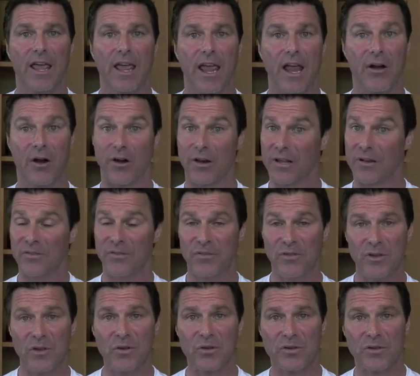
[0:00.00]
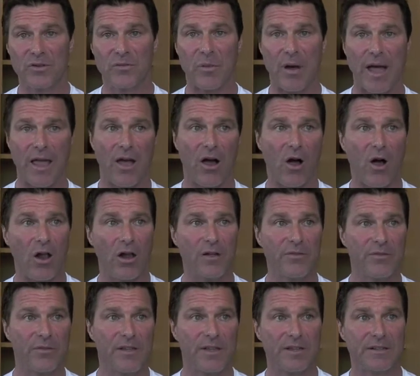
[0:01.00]
and are confused by
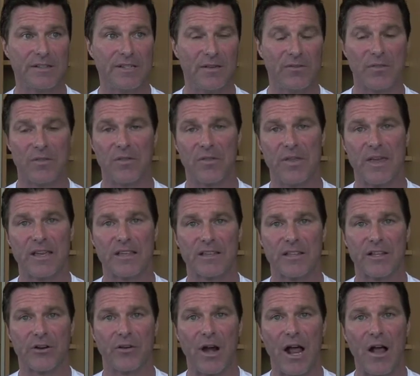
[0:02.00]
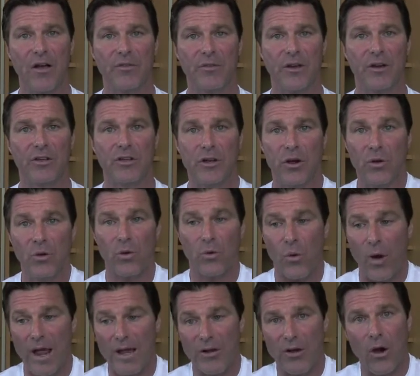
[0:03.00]
all of the different things that are out there. You don't
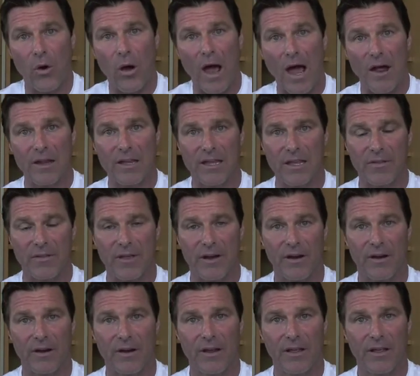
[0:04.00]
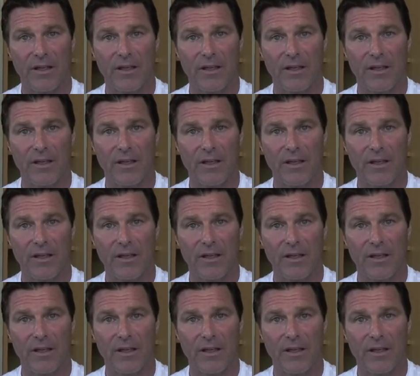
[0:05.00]
quite know how to get there.